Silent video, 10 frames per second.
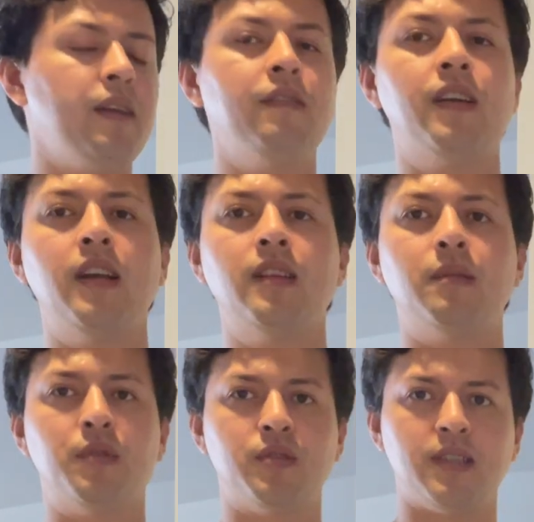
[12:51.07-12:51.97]
find the
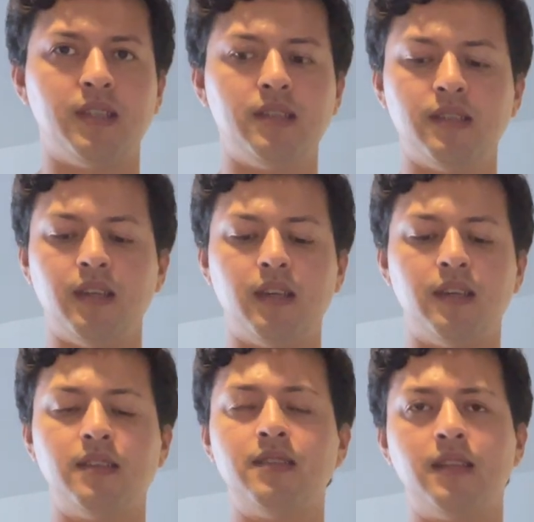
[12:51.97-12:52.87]
most
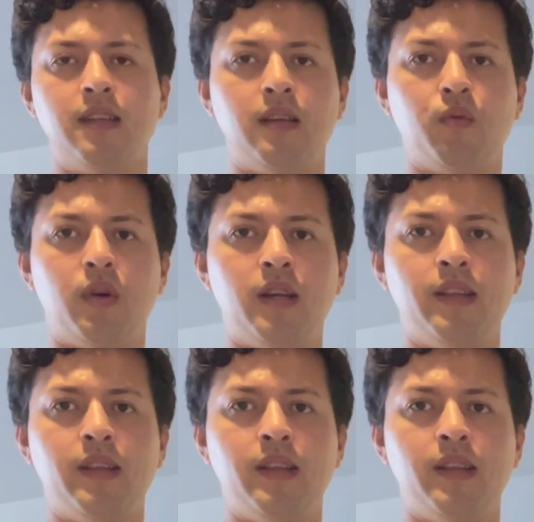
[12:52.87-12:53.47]
easiest and the one